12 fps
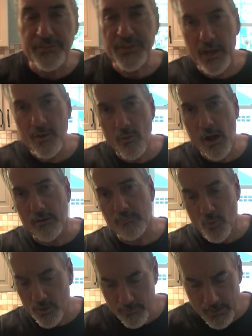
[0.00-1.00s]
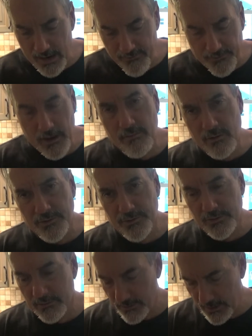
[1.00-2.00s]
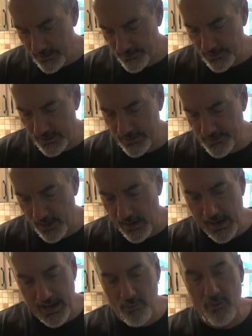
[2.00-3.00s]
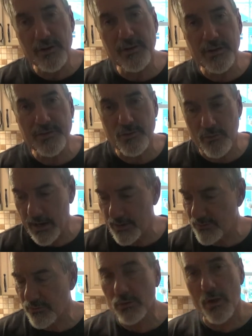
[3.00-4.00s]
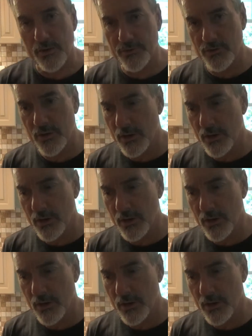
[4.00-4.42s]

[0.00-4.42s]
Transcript: tell you what, one of my favorites is any one of these greens for lunch.